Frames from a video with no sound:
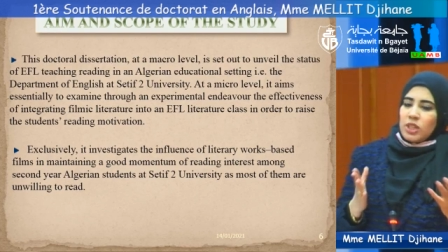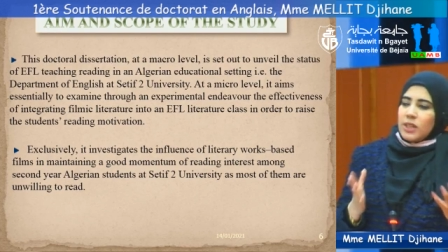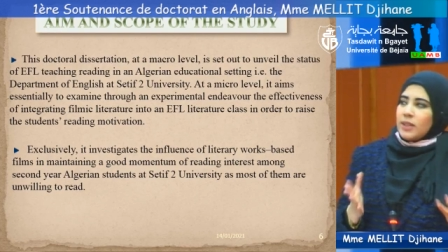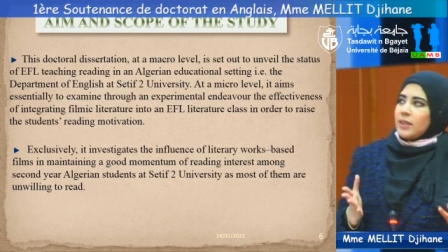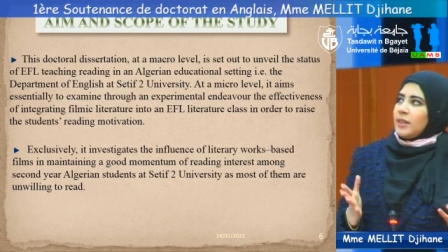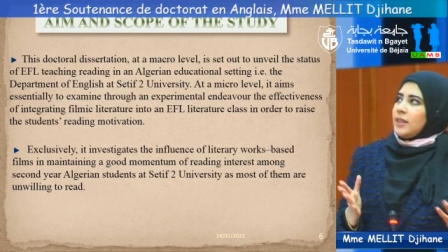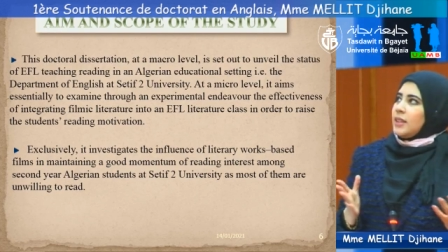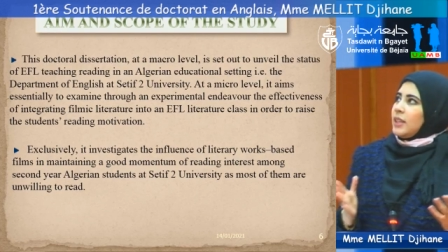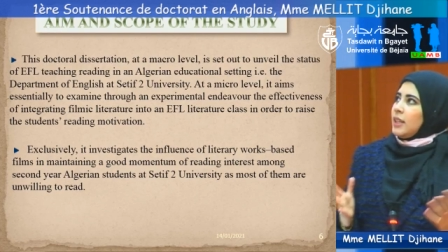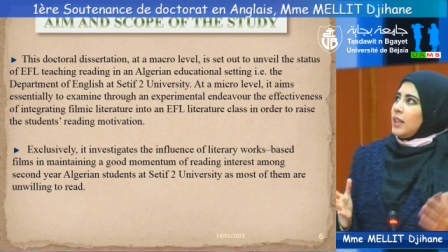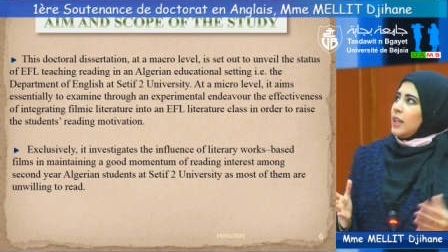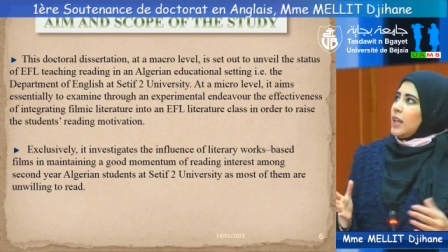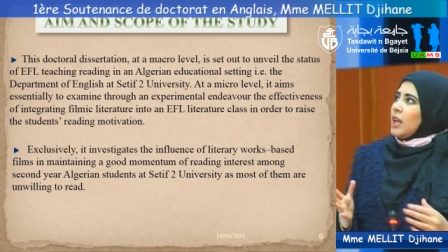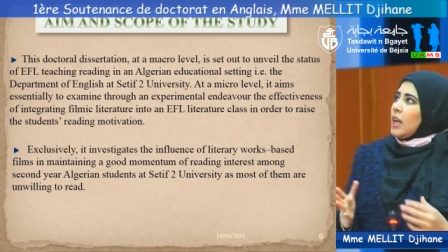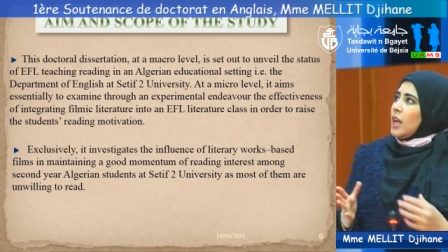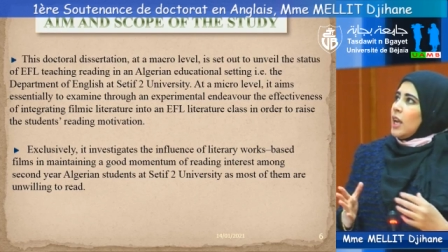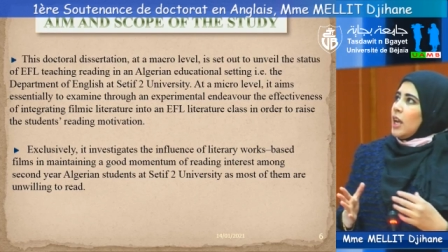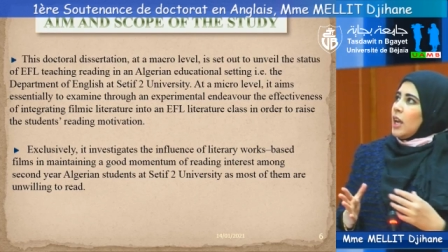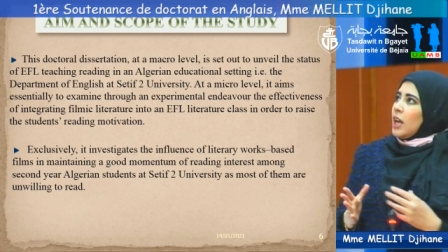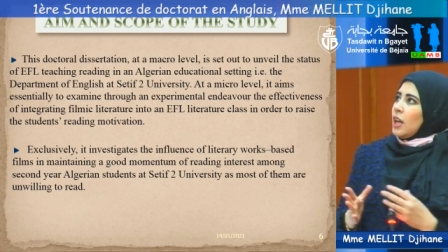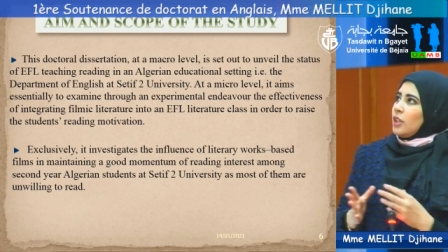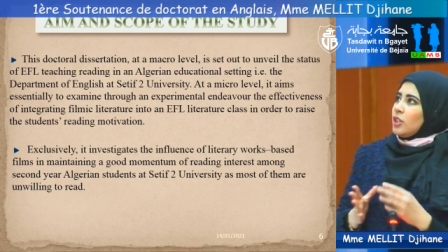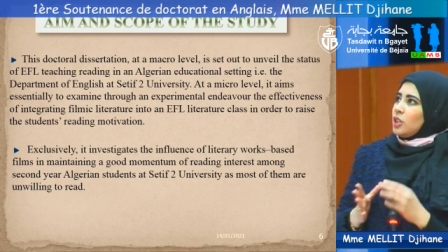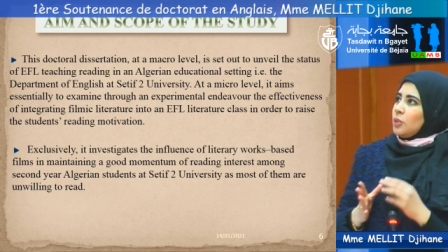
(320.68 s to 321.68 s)
which is the
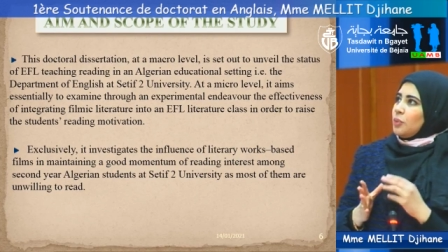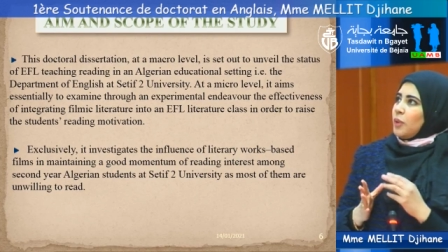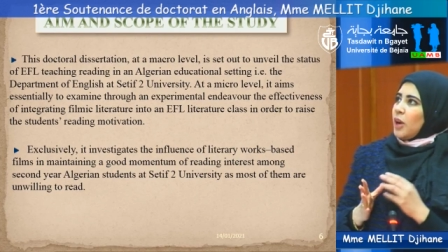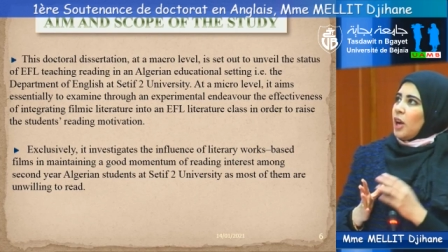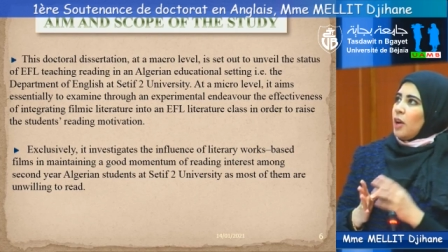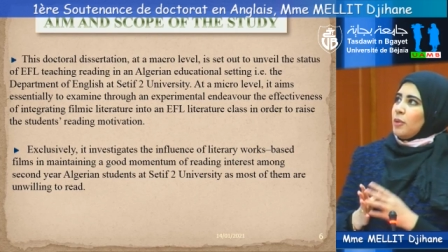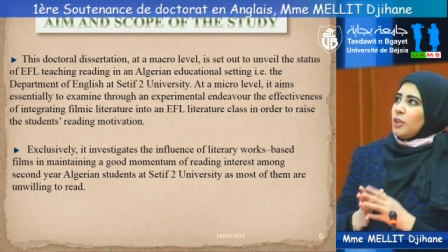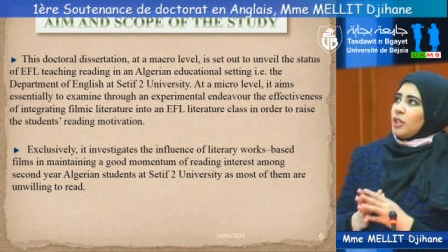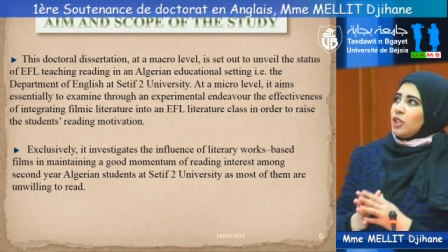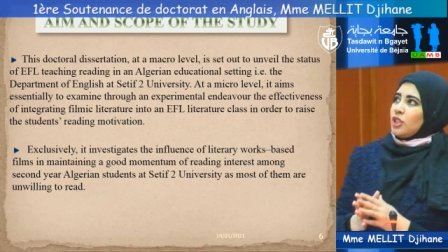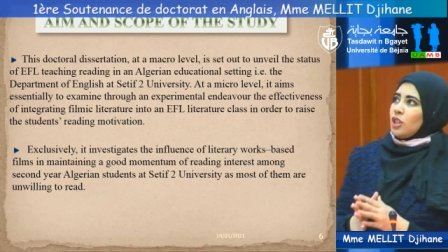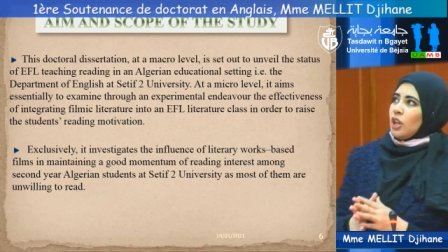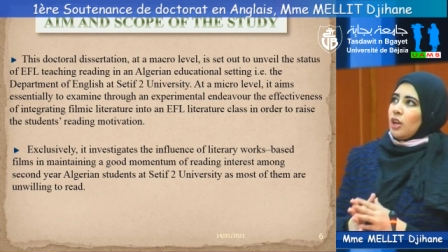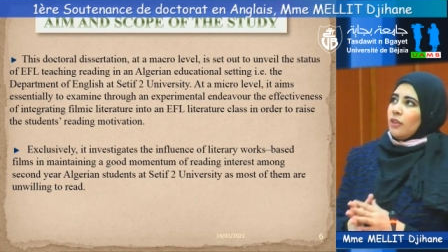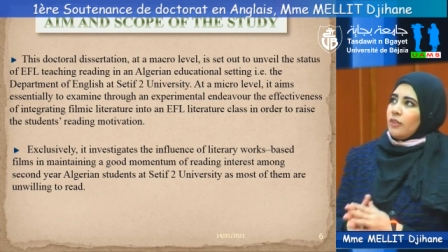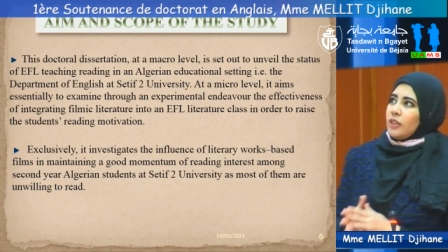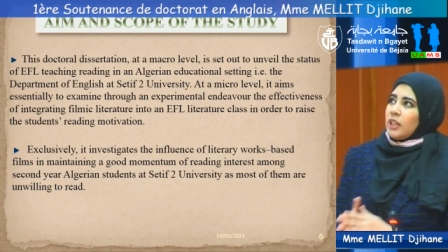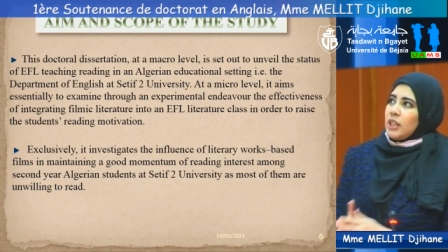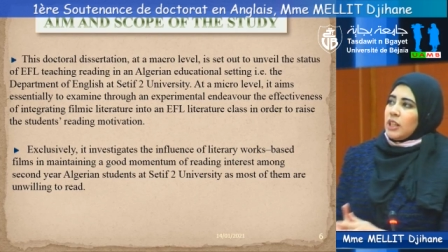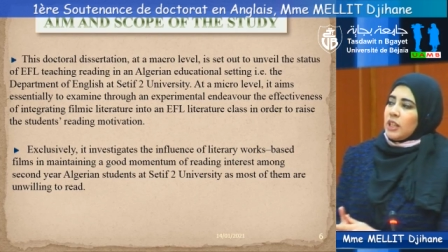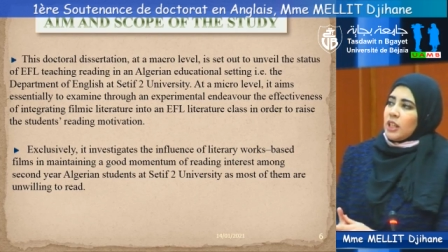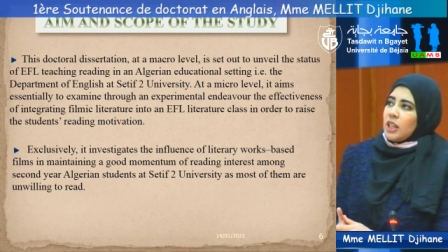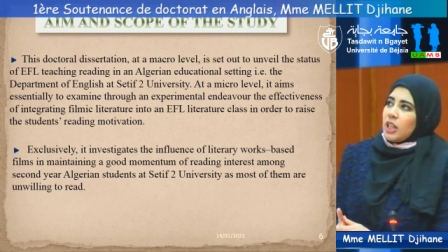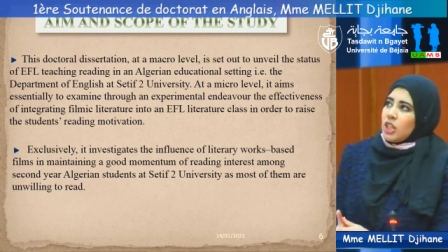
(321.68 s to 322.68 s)
Department of
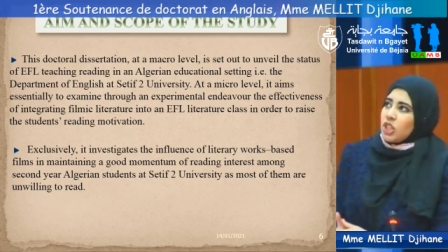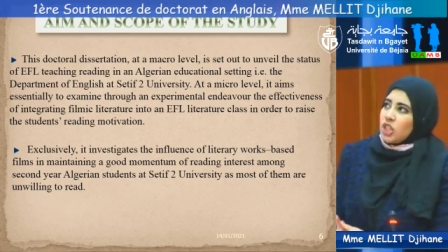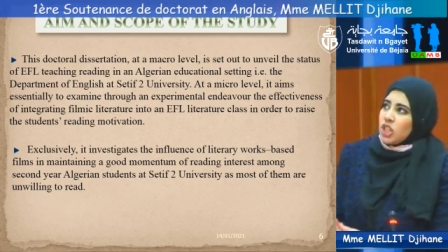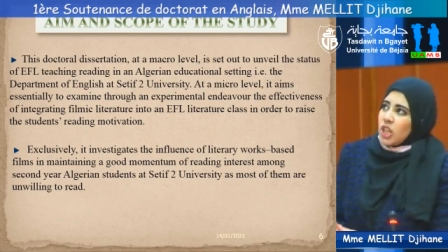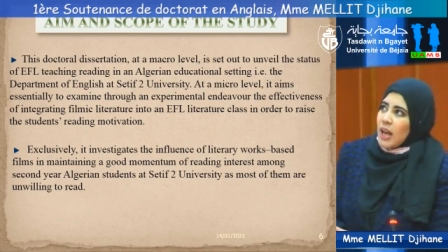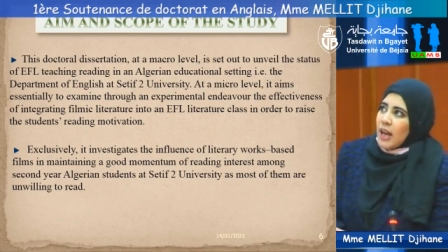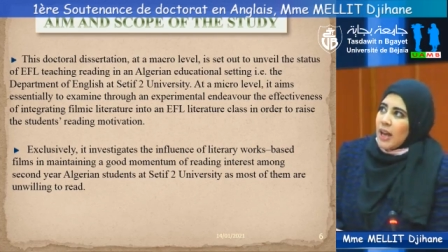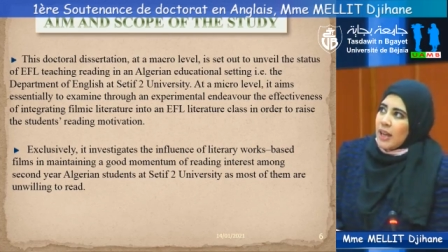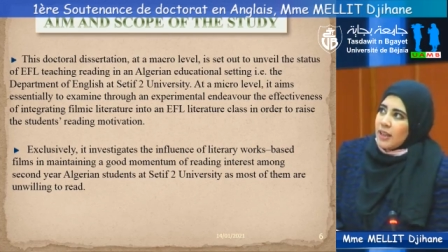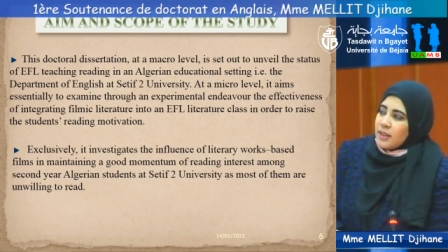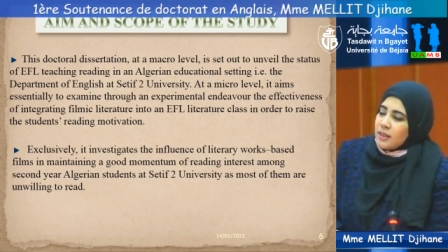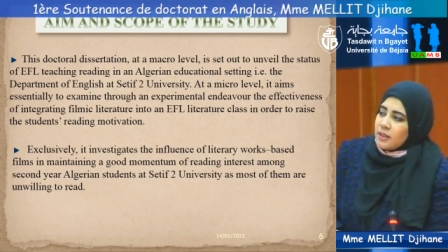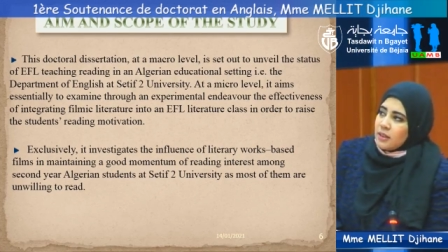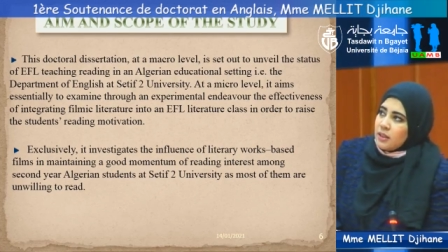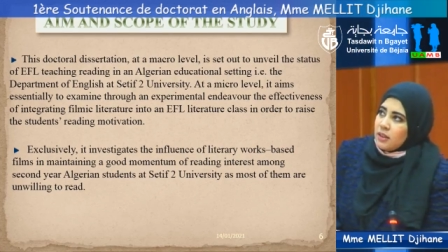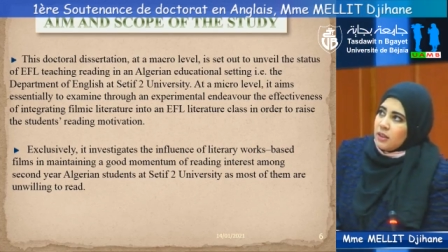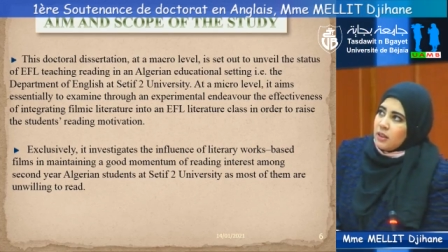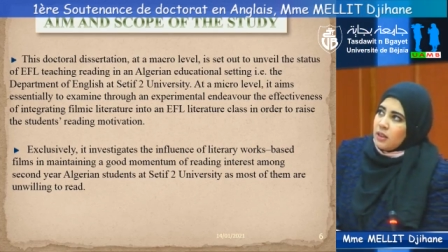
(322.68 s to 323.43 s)
English at